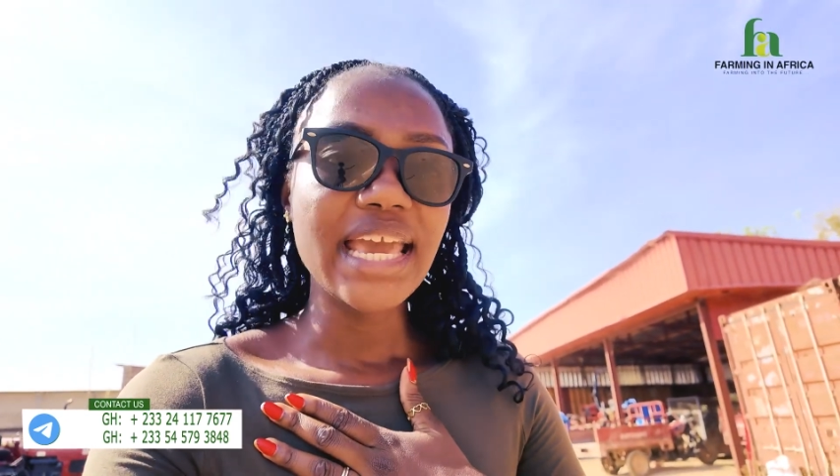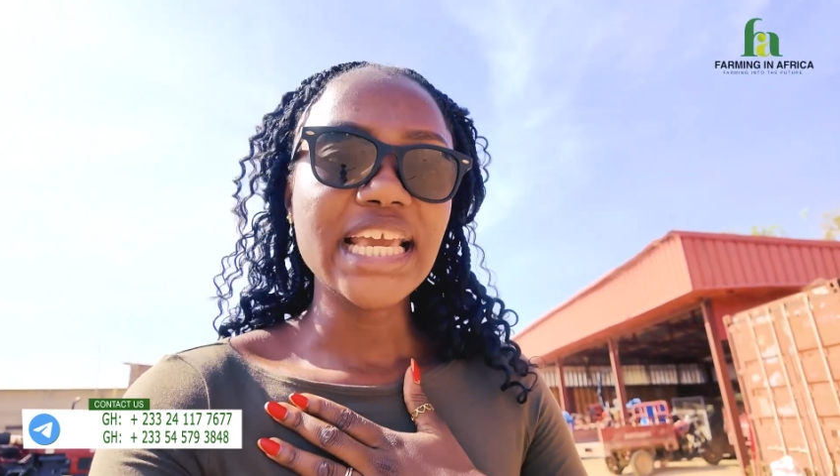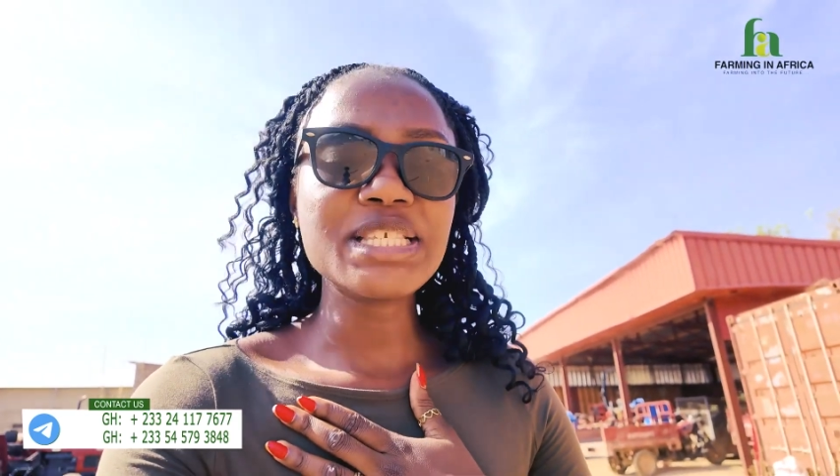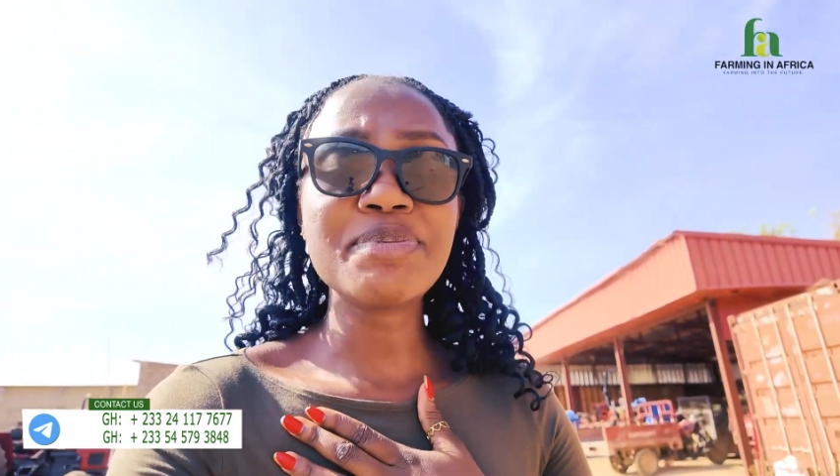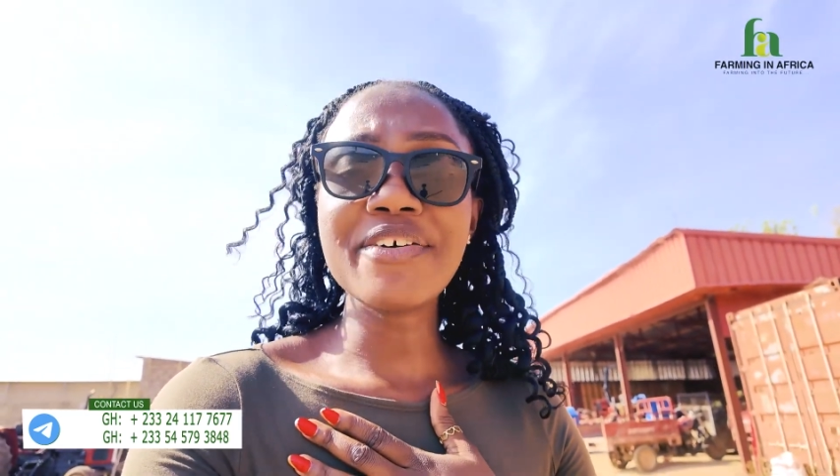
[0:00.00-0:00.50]

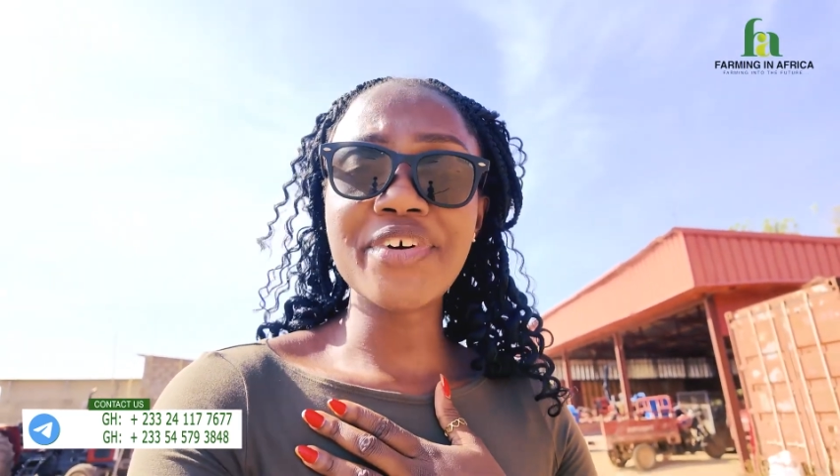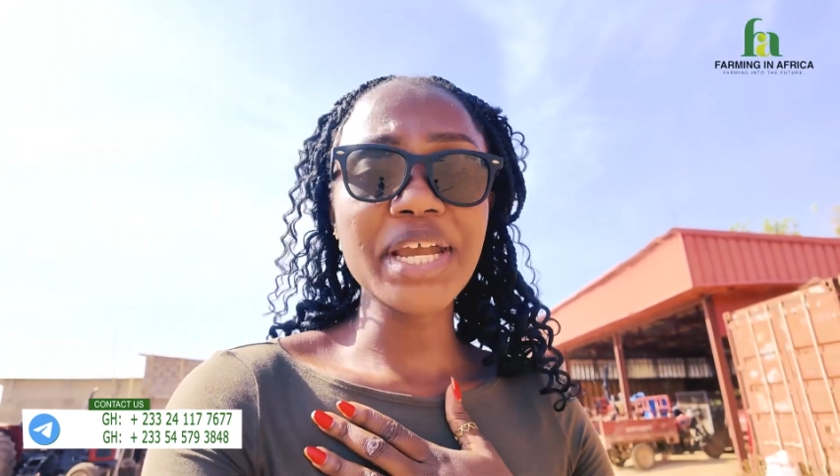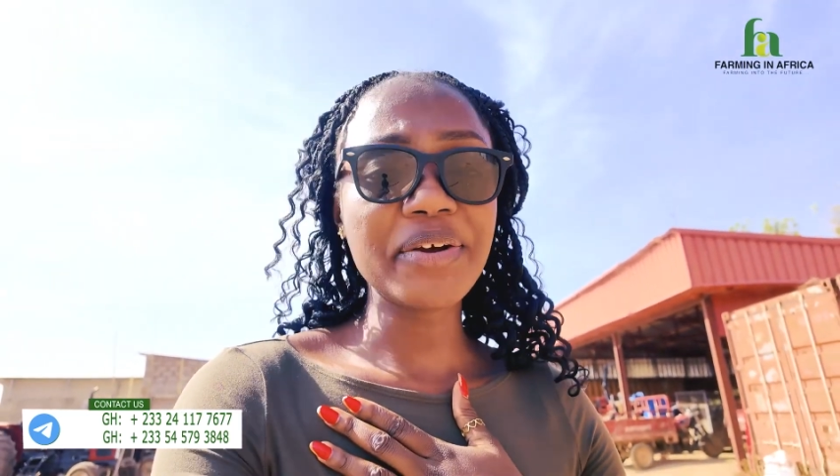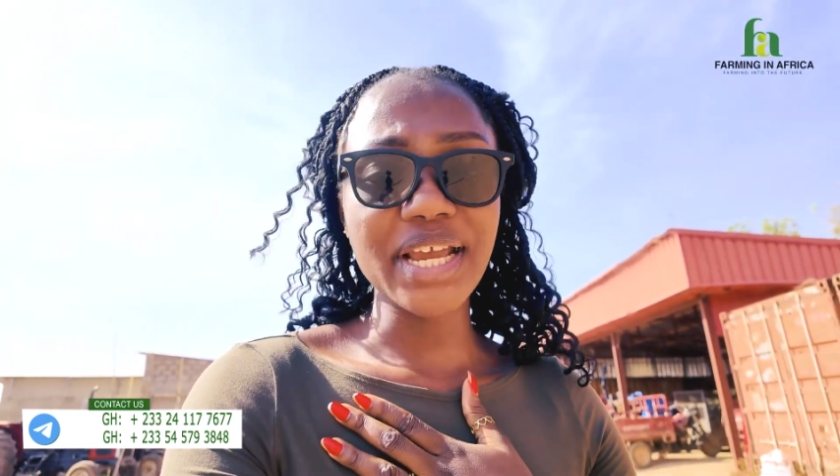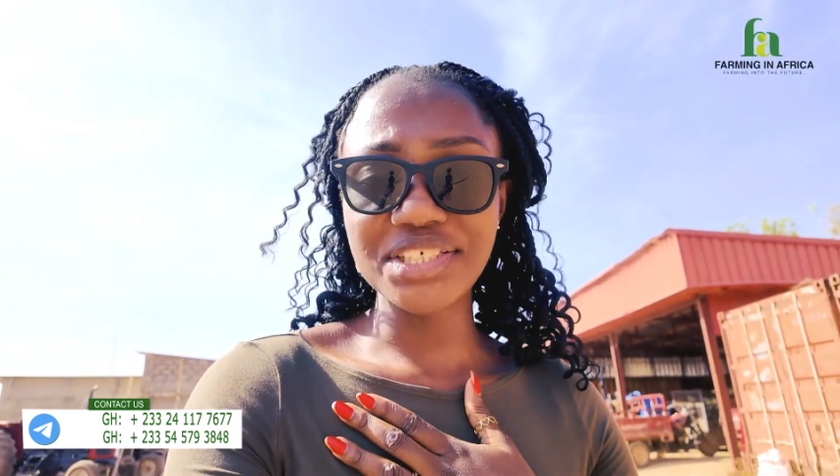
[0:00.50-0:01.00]
He's been a very
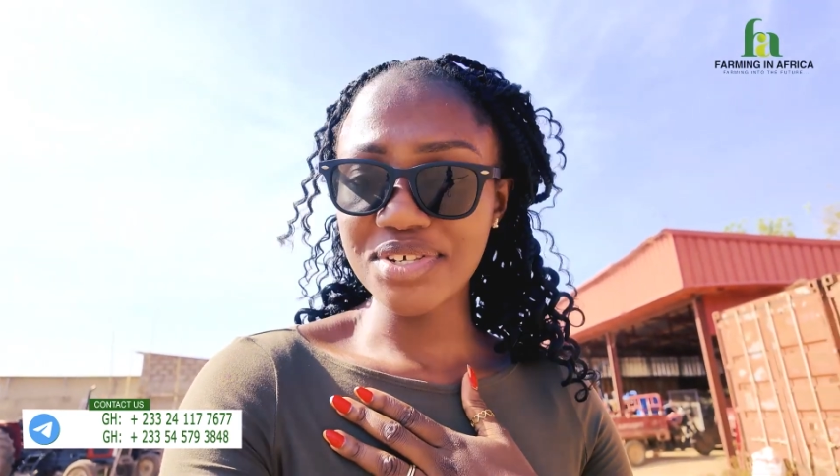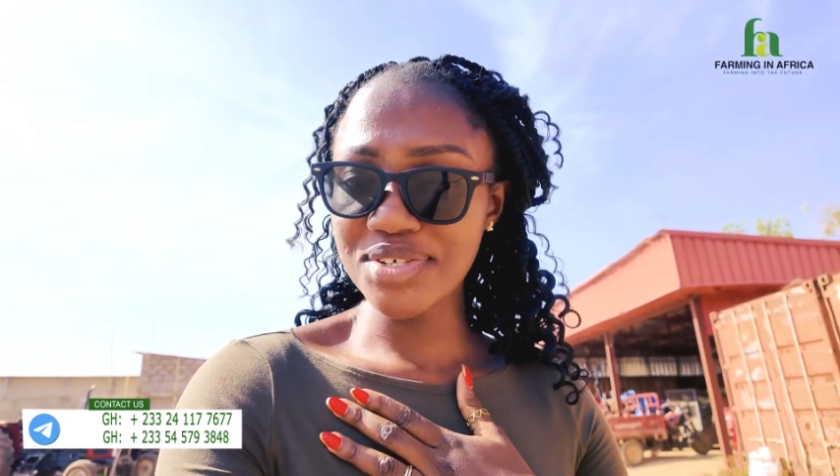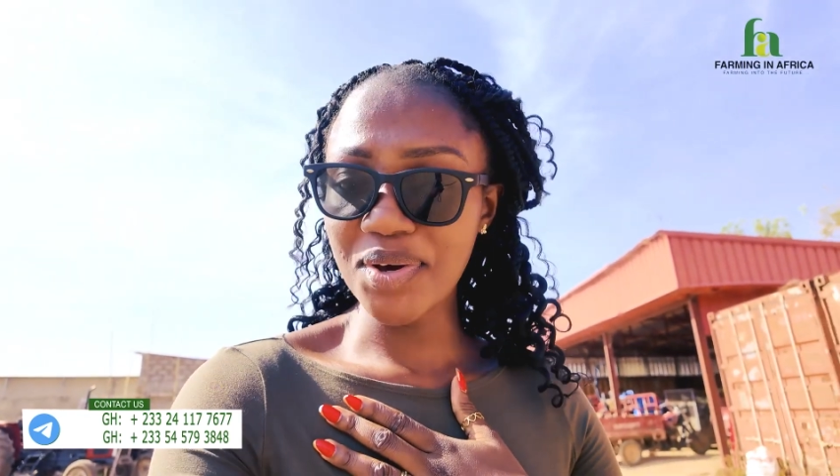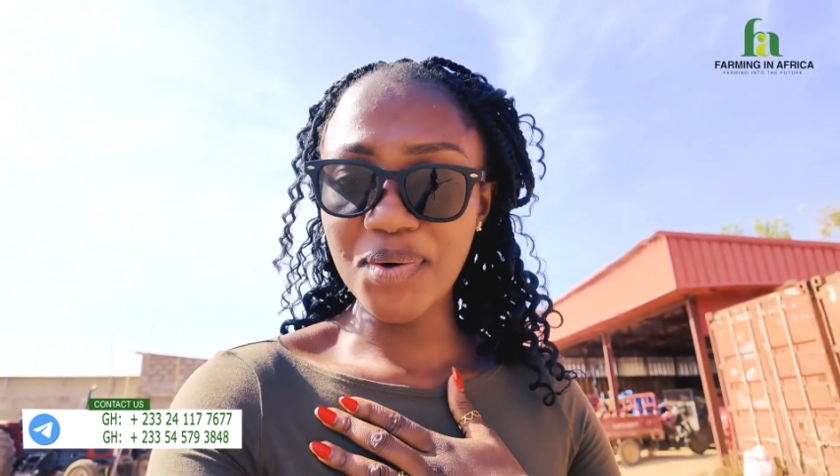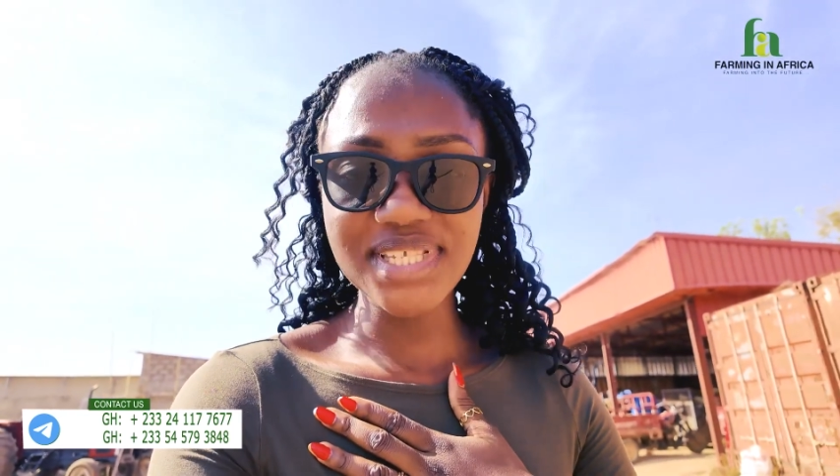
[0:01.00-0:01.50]
gracious
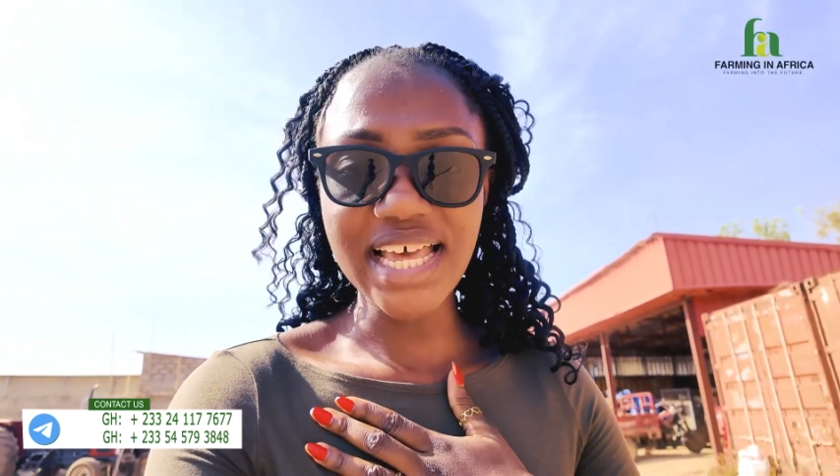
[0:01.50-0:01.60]
host